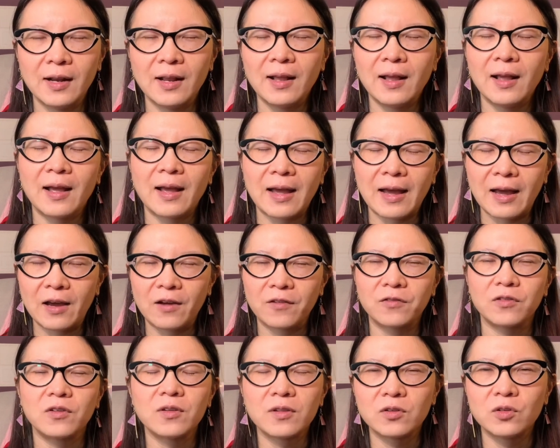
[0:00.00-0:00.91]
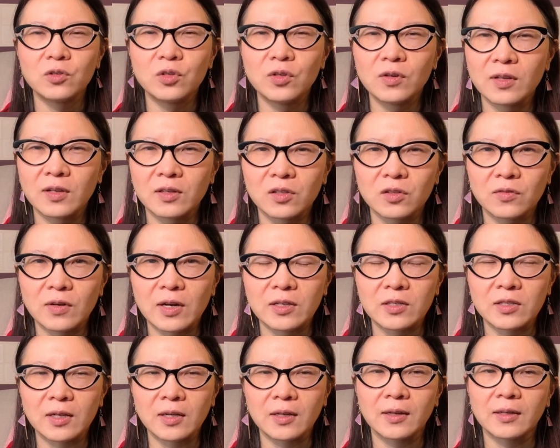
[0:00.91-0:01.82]
After you do that
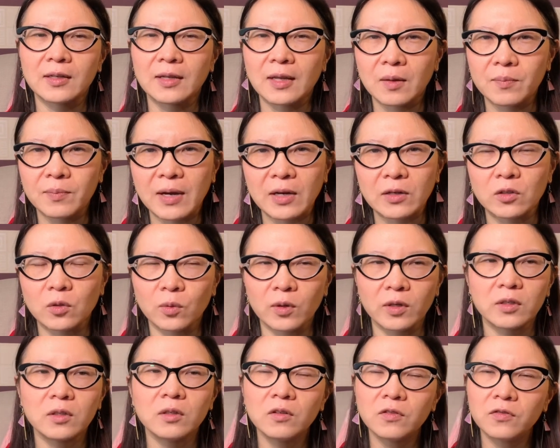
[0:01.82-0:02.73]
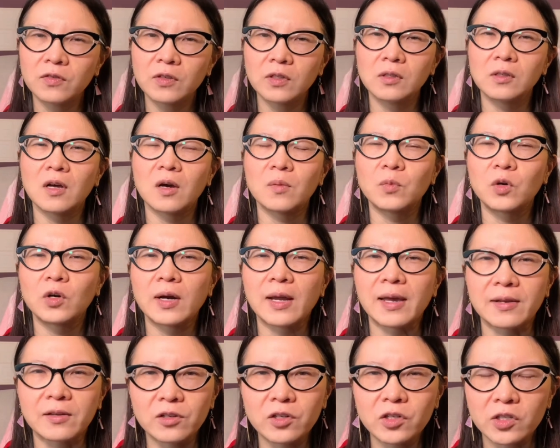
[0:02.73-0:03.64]
stretching and you get back to work, you'll feel a lot more
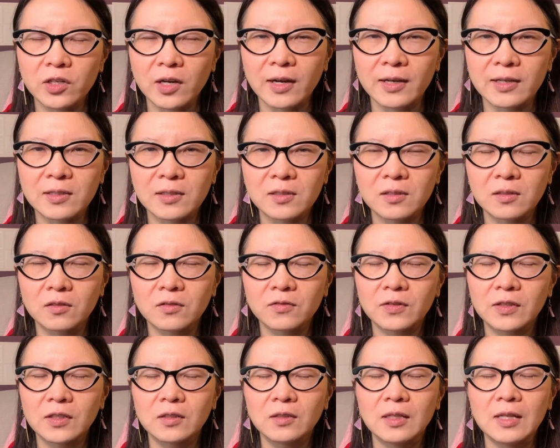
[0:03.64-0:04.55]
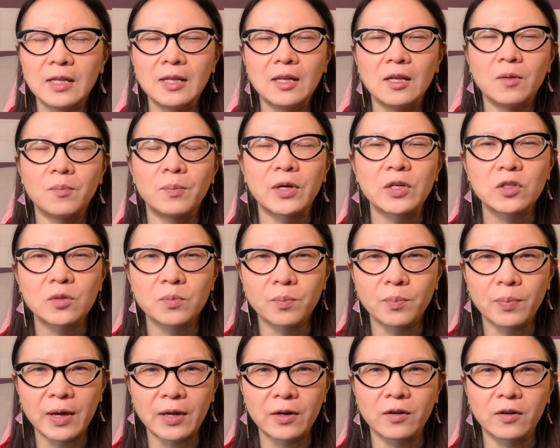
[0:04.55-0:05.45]
energized. You'll feel much
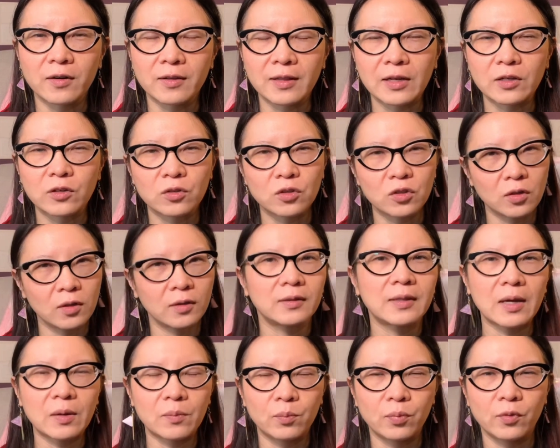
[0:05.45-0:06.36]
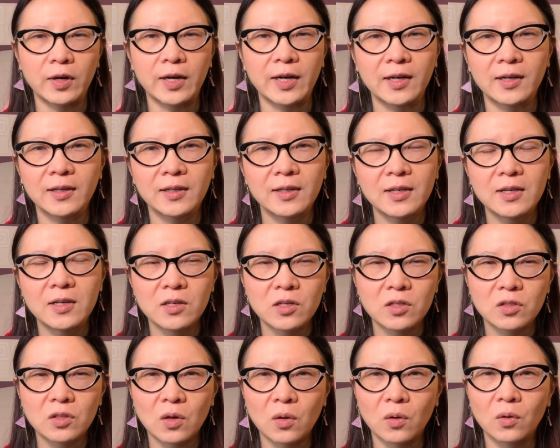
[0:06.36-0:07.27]
better that you took that break.
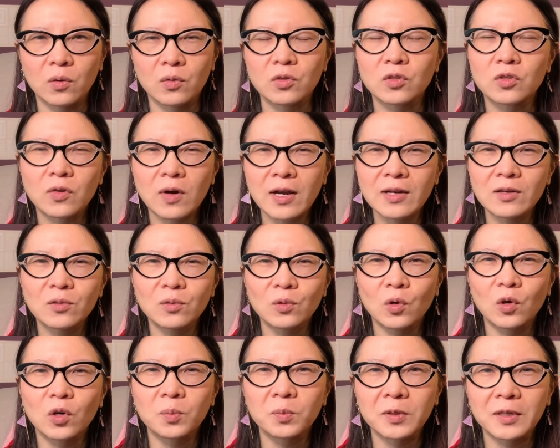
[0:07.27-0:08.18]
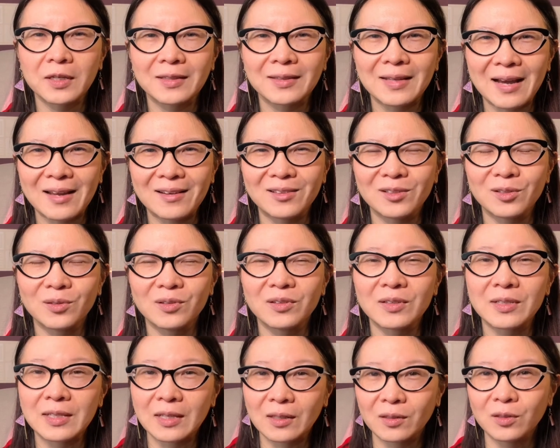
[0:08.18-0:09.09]
So try to incorporate that into your
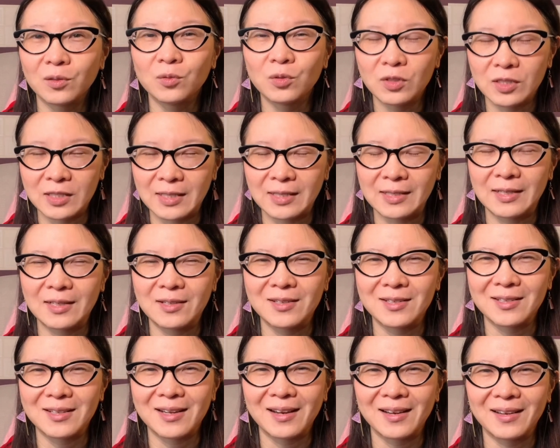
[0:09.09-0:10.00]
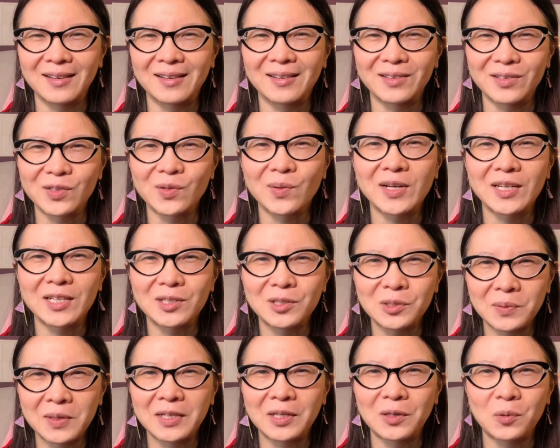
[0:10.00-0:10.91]
daily routine each day in
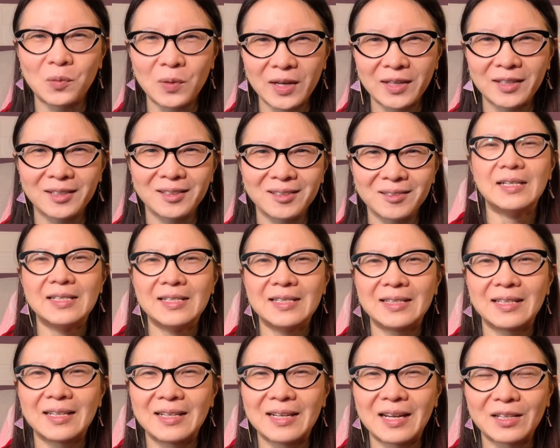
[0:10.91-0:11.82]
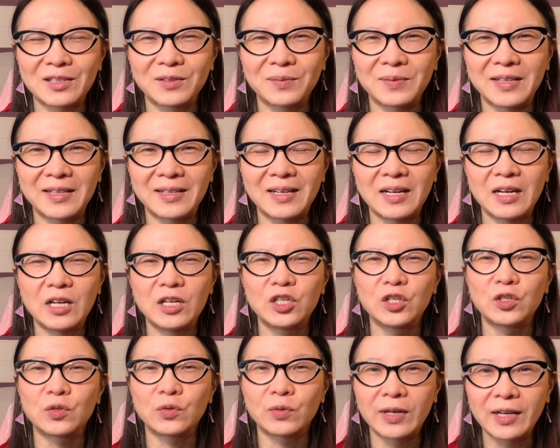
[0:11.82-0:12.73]
2021. The next one,
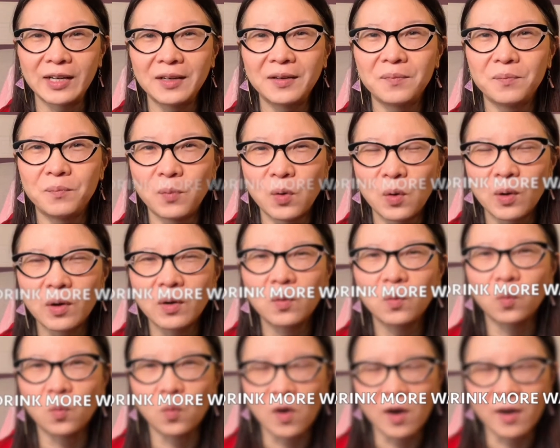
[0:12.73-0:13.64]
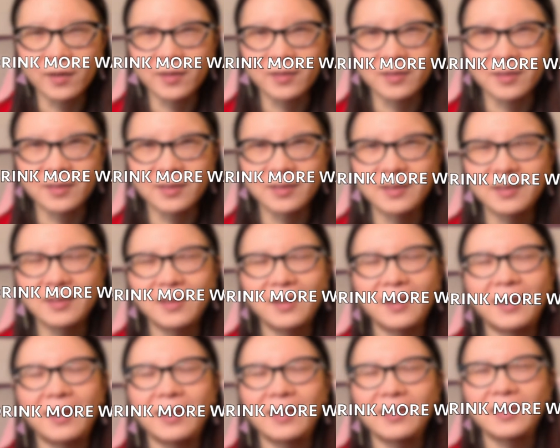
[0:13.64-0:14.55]
drink more water.
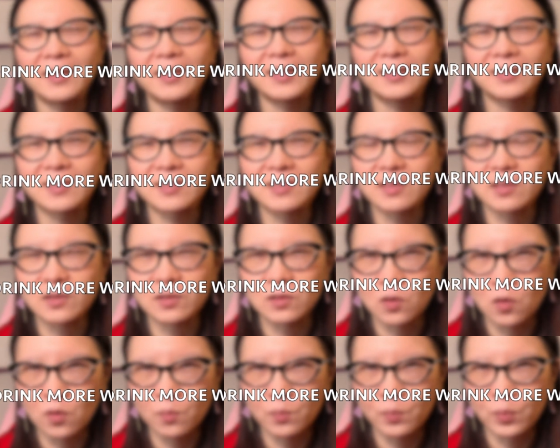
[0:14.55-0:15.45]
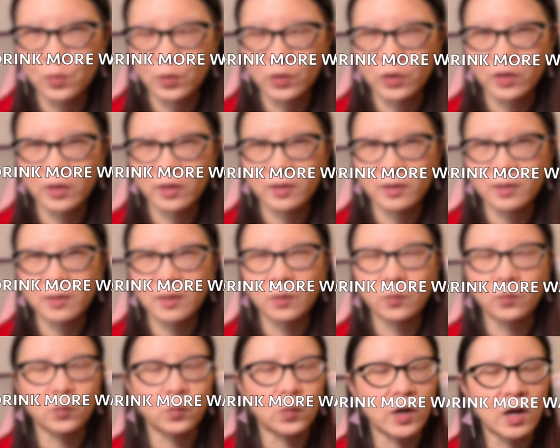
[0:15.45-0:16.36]
I think this is so important,
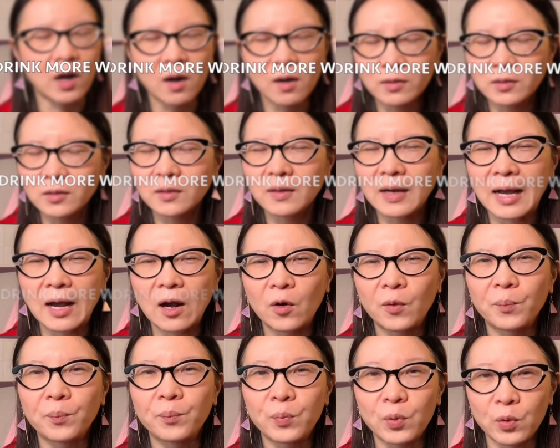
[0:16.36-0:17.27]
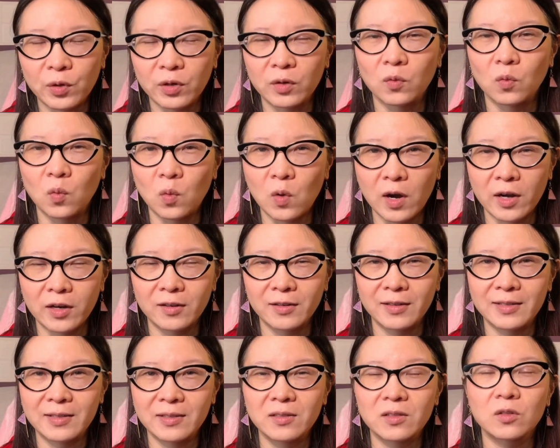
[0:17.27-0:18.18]
and we all know how important water
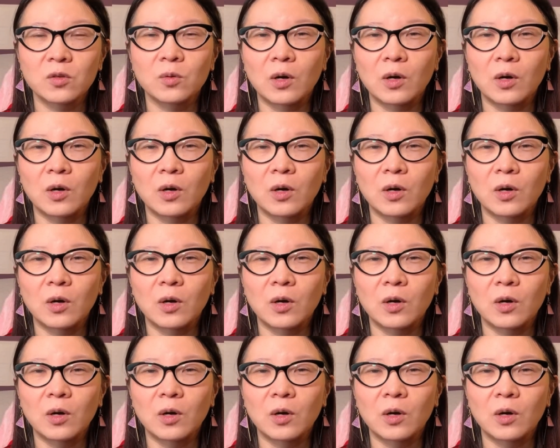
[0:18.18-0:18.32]
is to our